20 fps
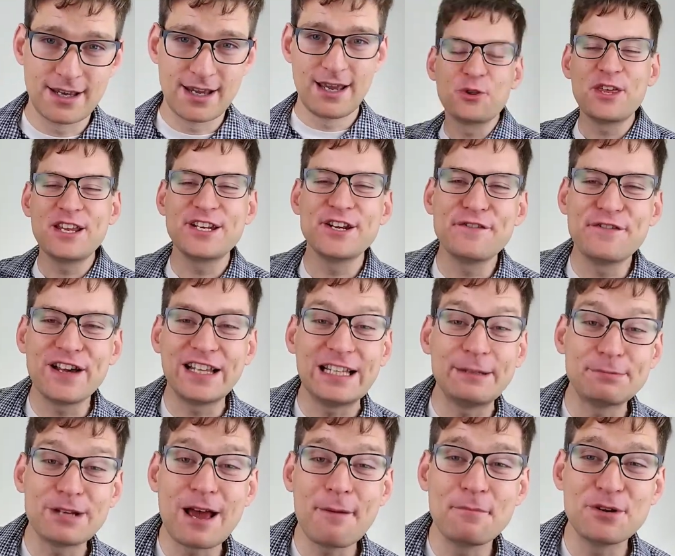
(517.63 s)
They
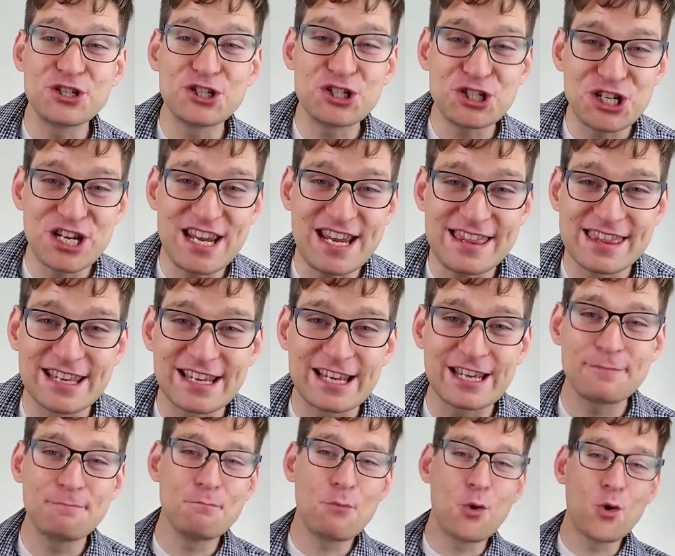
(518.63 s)
developed a machine that
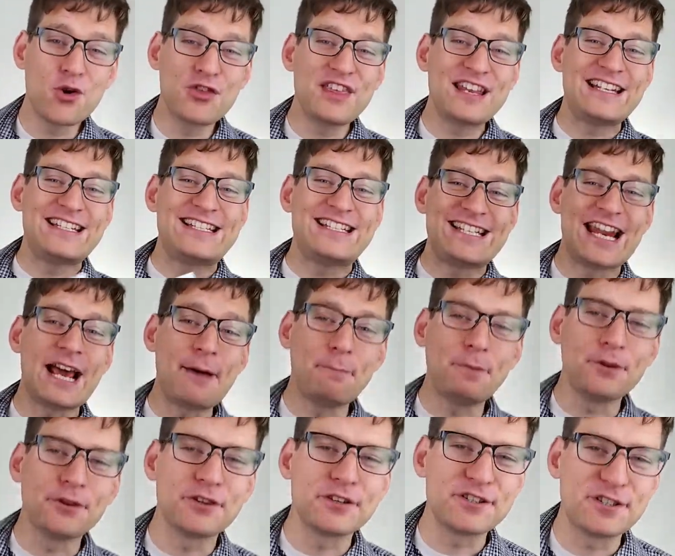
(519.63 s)
could more than
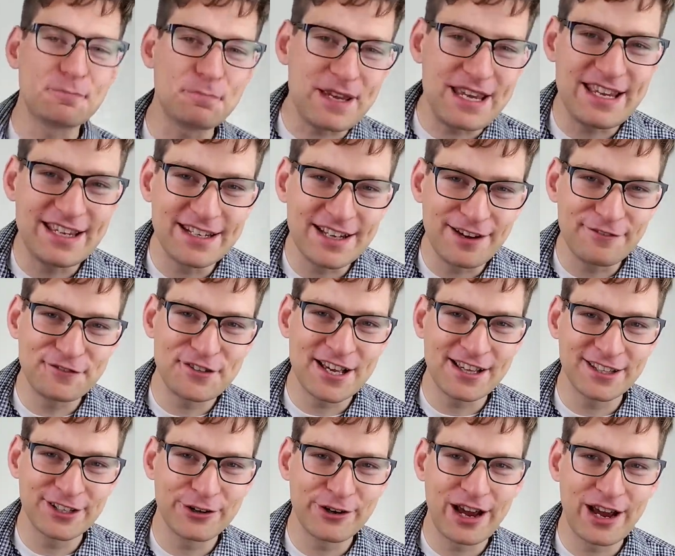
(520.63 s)
double the speed of
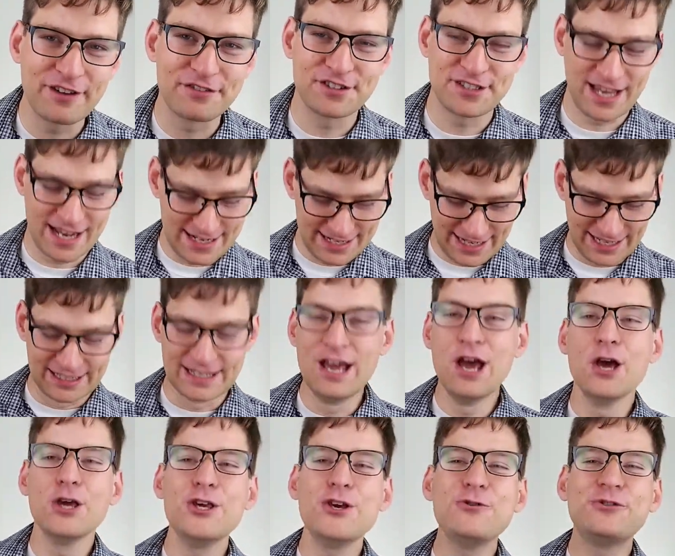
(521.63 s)
telegraph sending
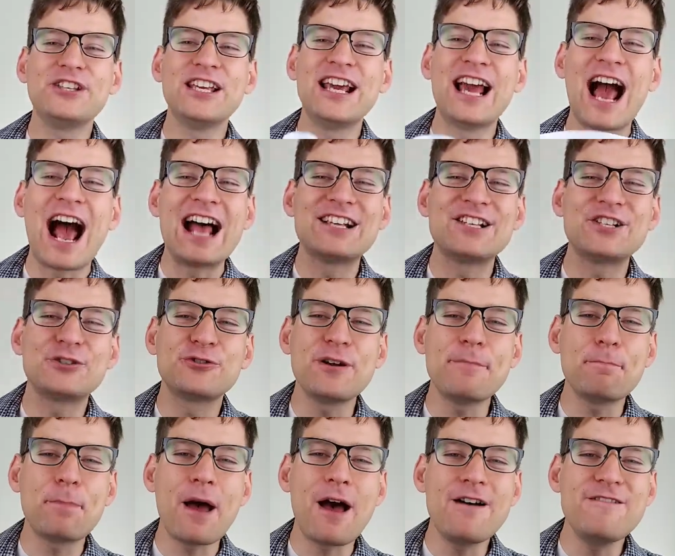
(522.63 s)
using a strip
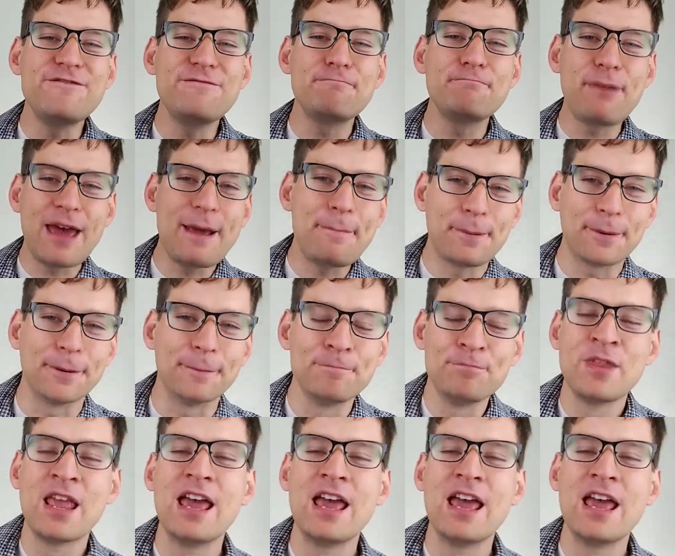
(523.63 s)
of paper.